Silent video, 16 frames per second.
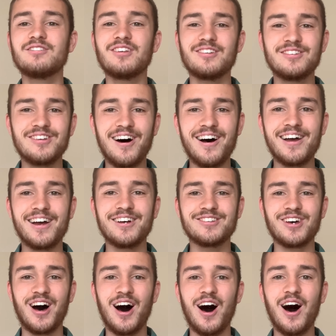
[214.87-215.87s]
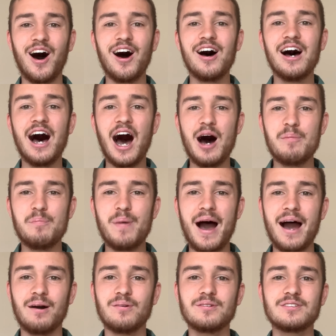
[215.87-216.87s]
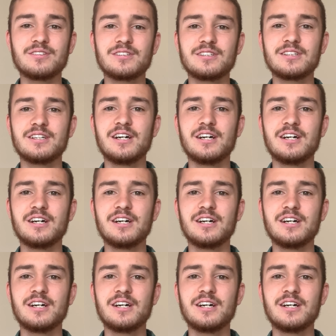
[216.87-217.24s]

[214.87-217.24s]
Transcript: desires are about.